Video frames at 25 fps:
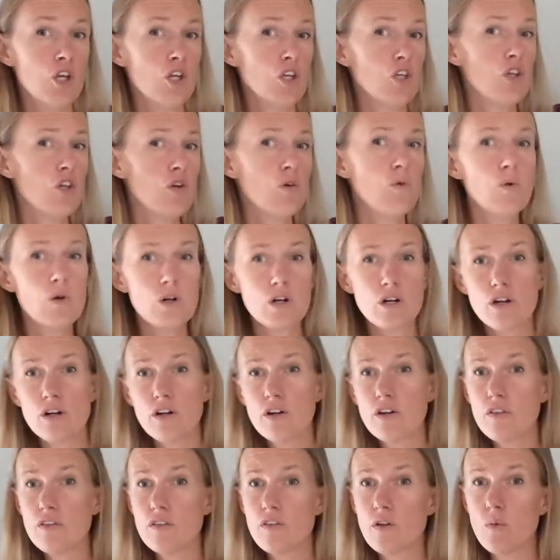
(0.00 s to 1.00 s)
You
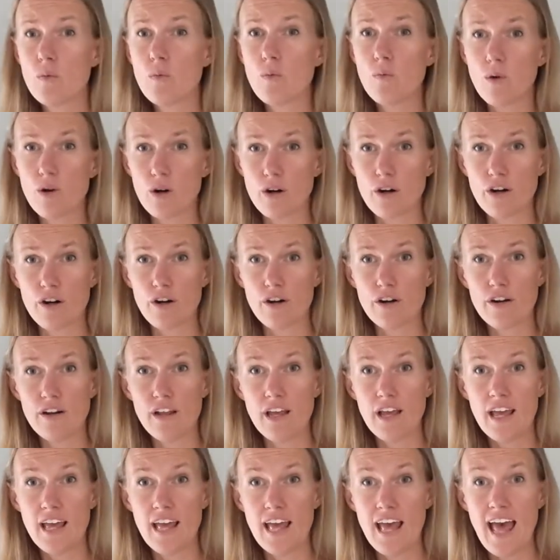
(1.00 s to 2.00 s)
were the word
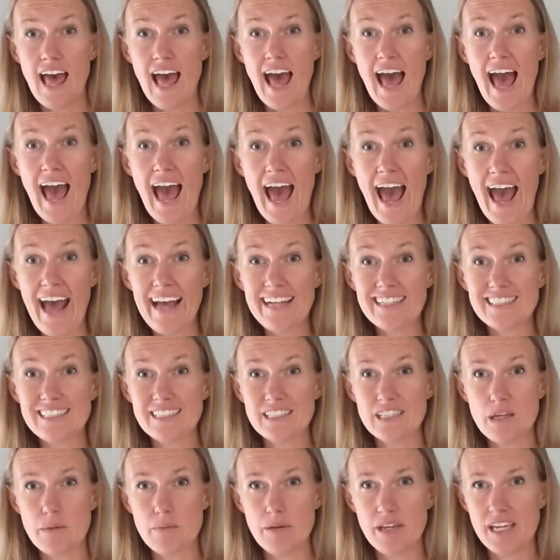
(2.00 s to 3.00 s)
at
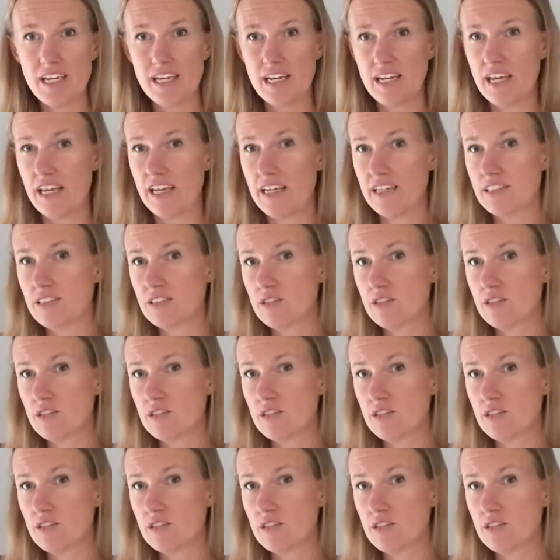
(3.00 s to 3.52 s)
the beginning.